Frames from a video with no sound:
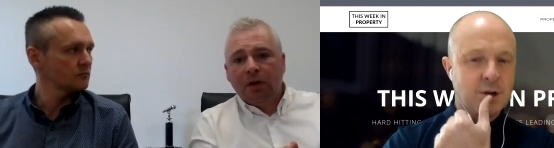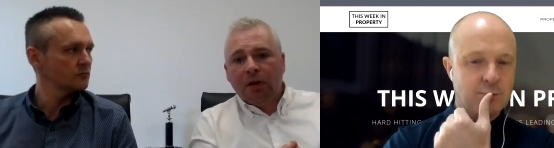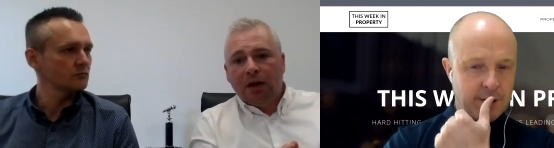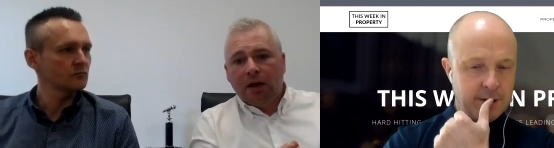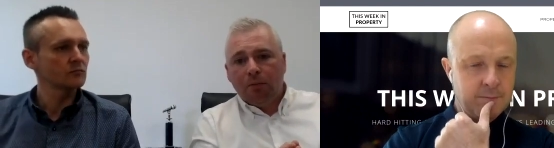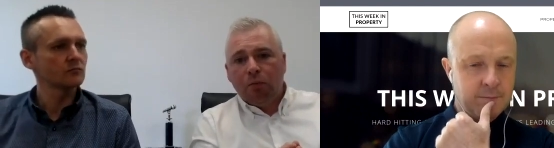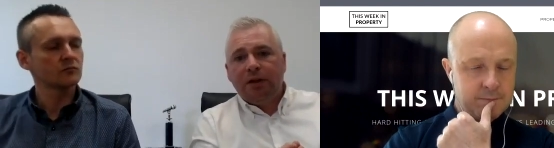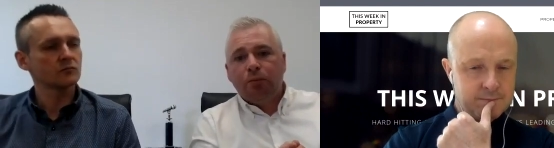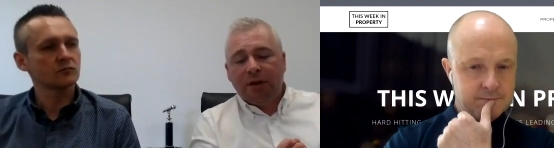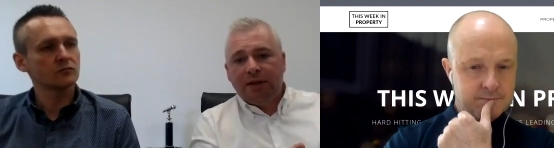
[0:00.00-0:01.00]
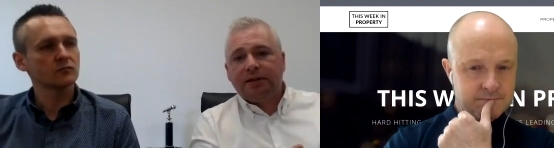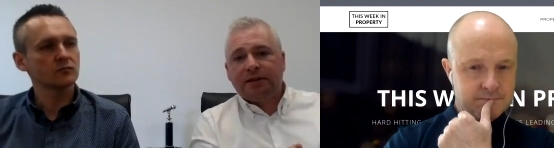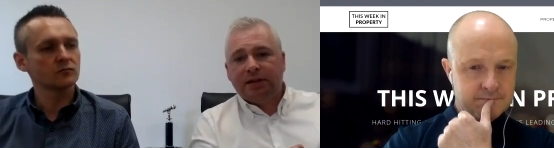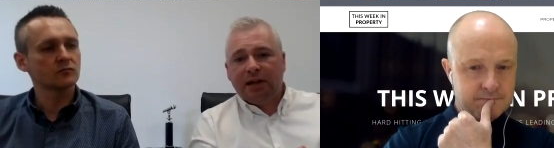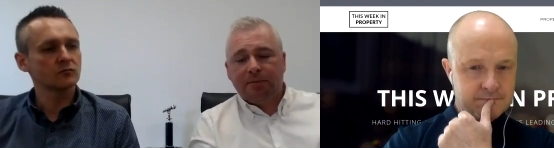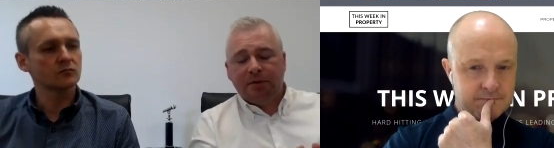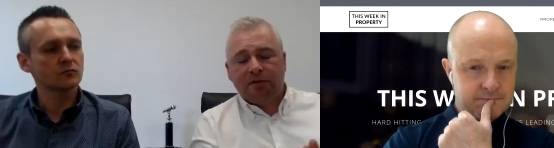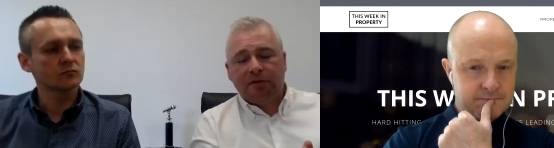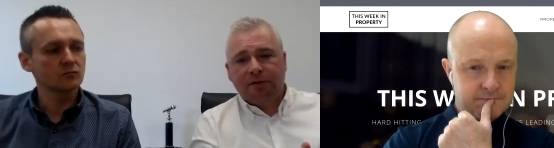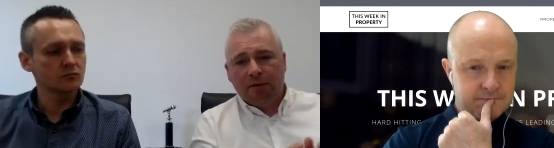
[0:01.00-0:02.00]
Speaker 1: Right. Uh, when they're disturbed, the,
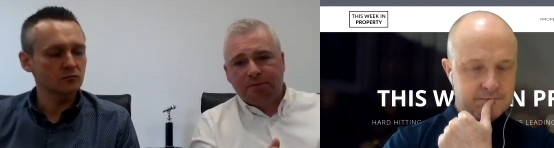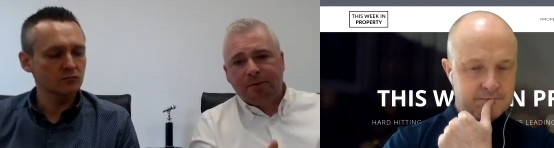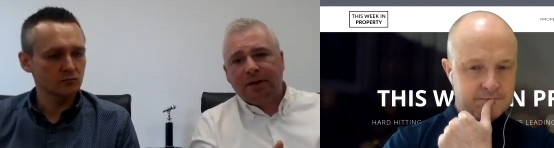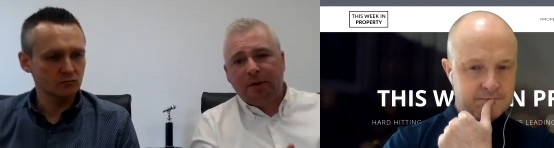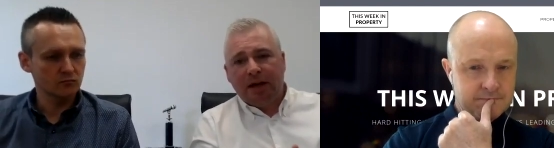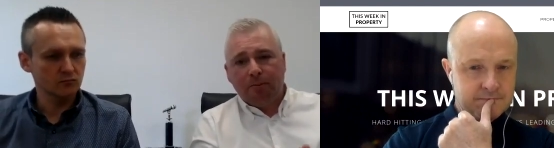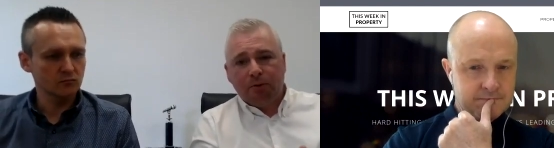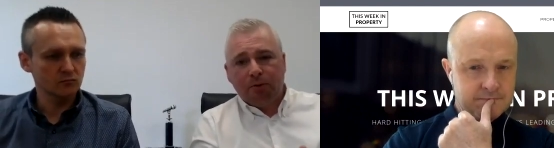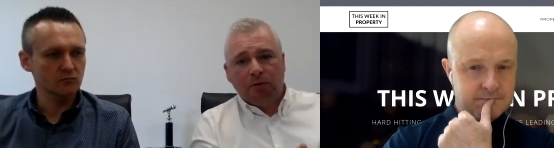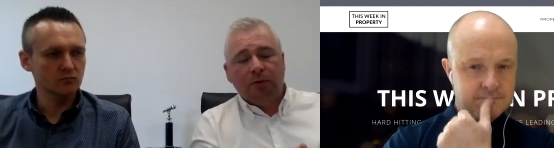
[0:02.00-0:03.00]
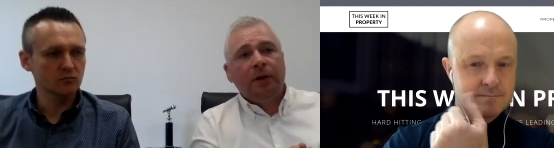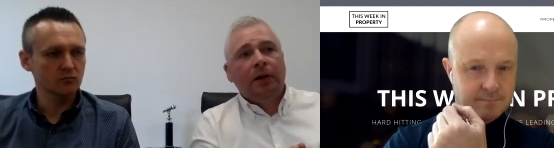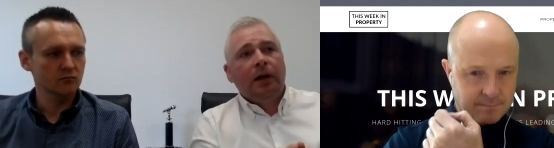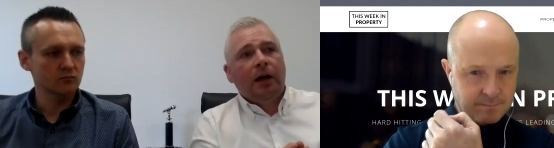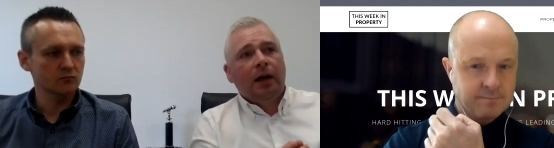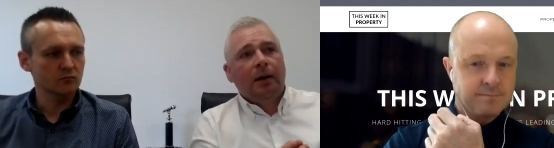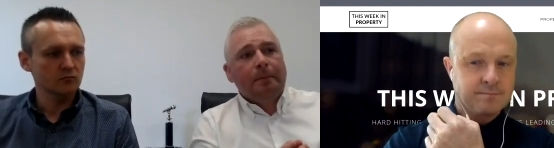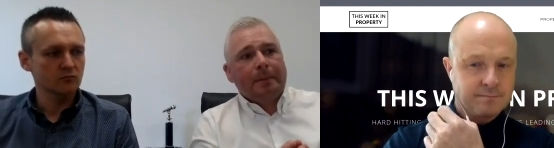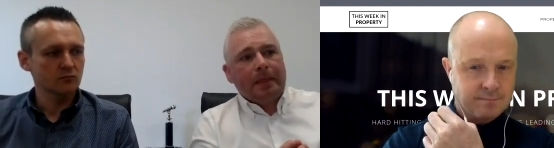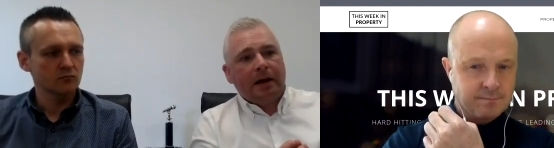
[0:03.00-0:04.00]
the fibres become airborne,
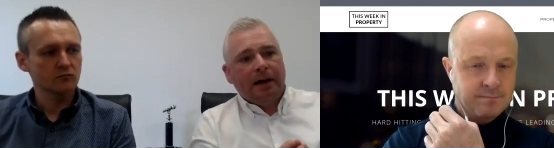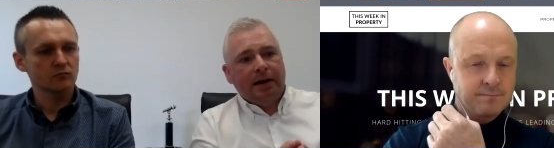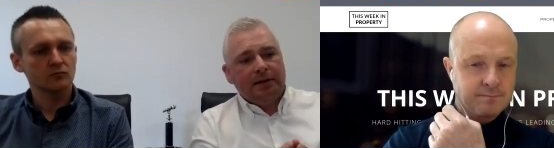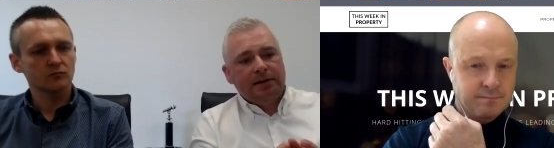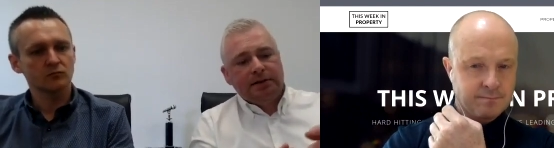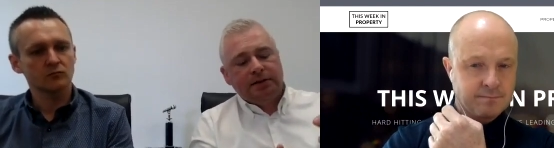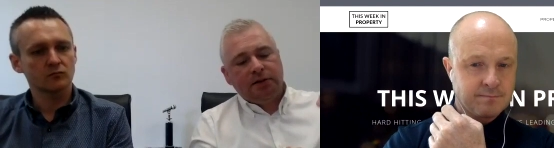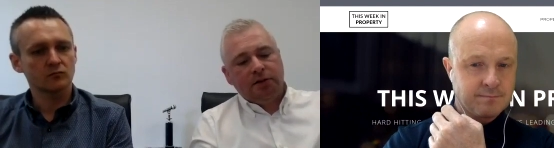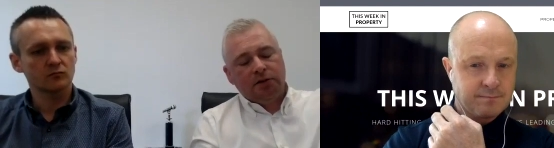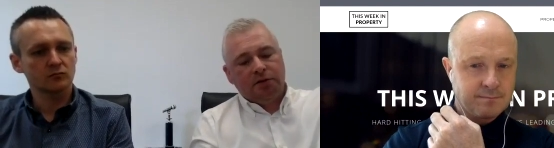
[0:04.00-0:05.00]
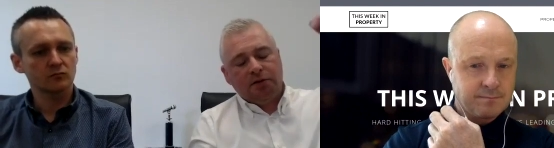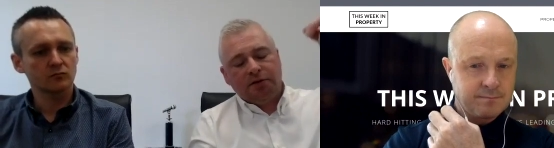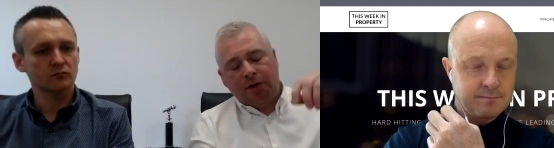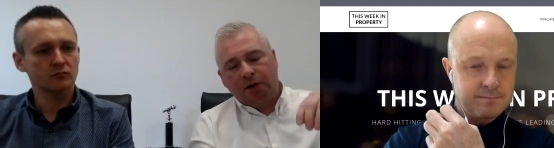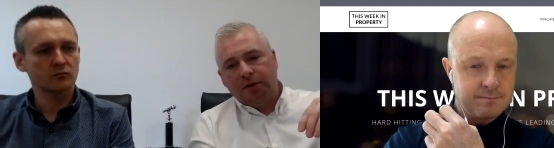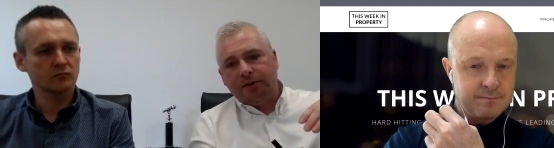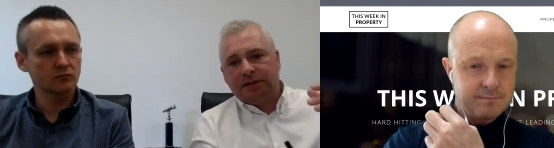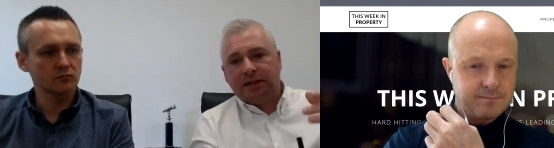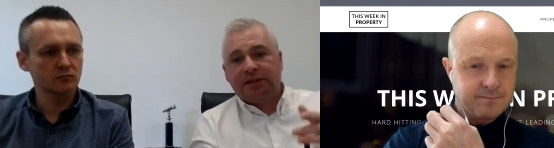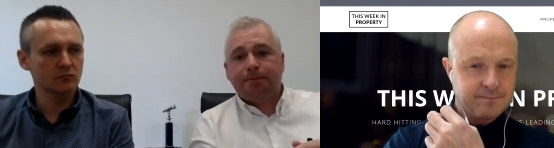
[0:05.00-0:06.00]
um, and the, the, the fibres
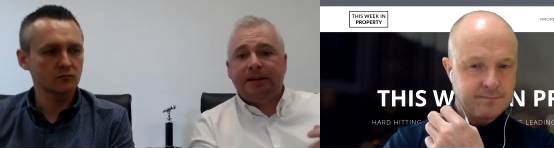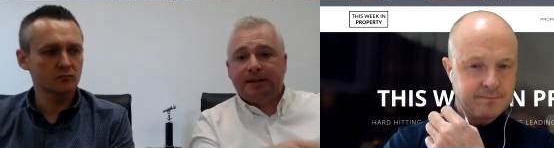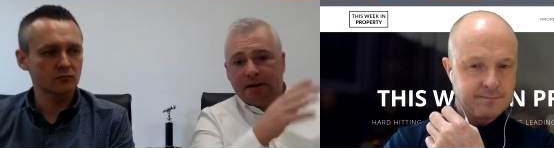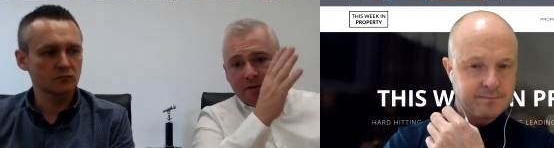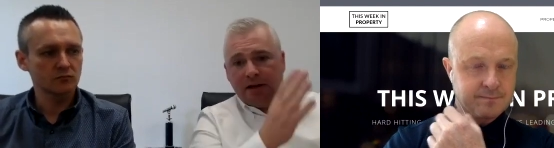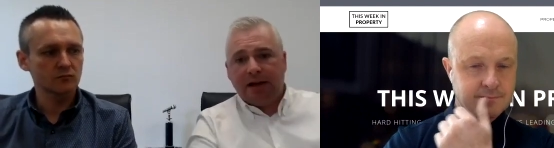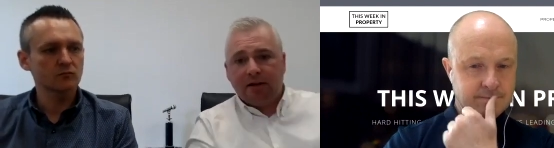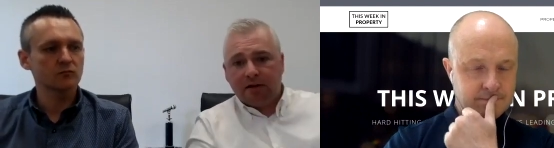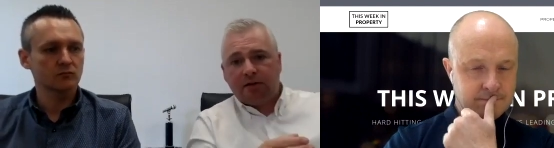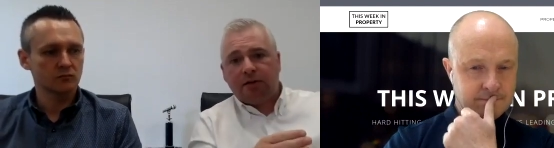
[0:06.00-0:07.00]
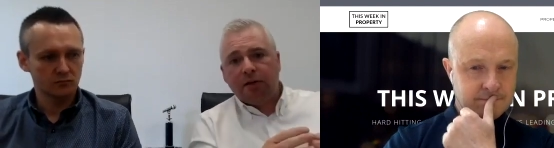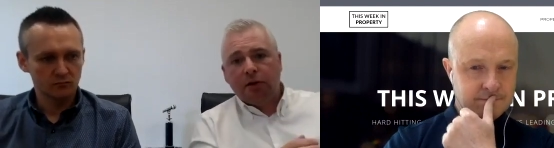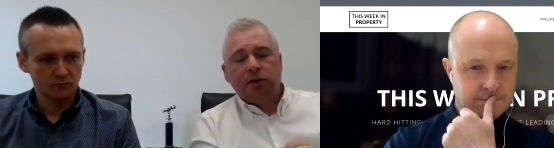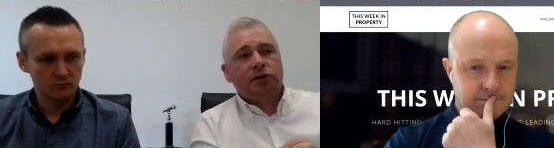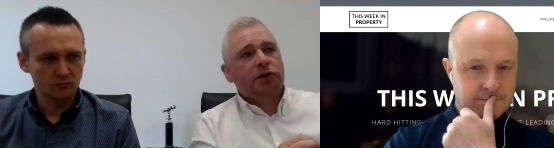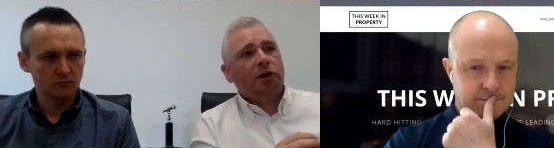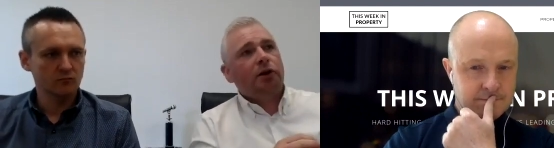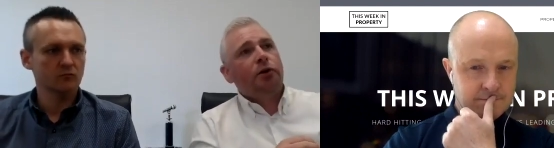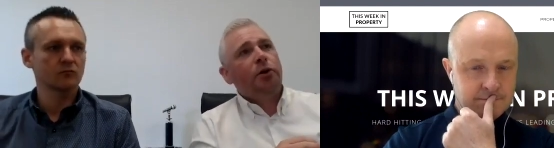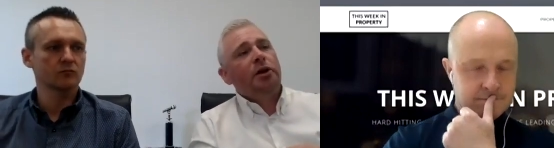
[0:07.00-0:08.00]
they split down the length.
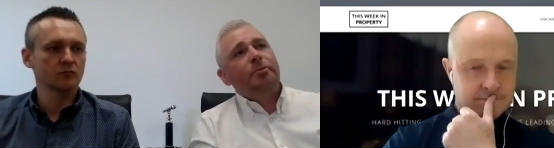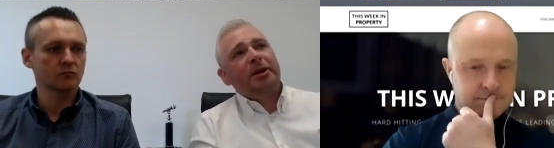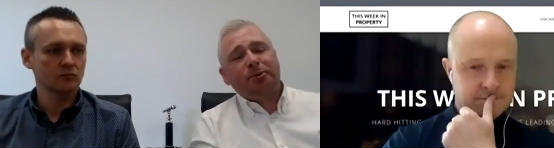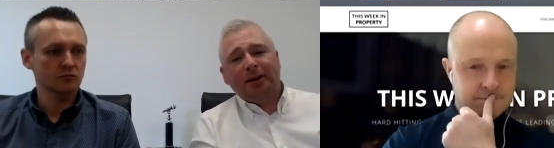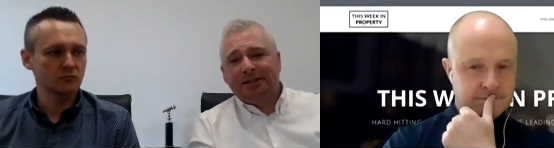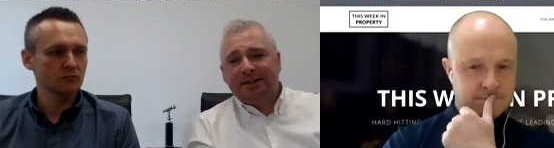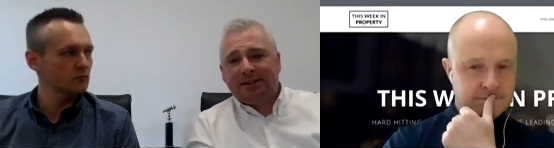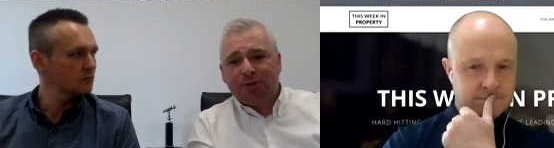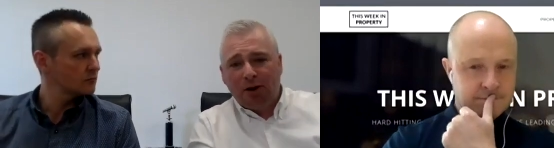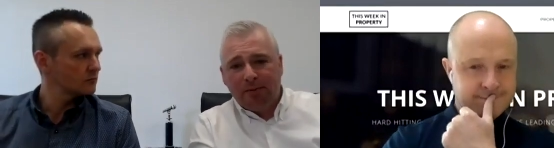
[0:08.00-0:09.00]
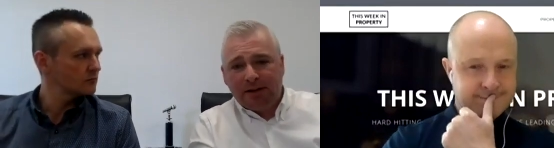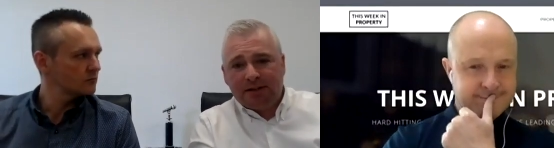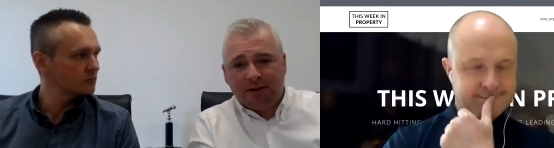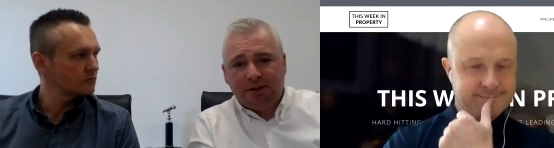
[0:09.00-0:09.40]
So best way to describe it is like a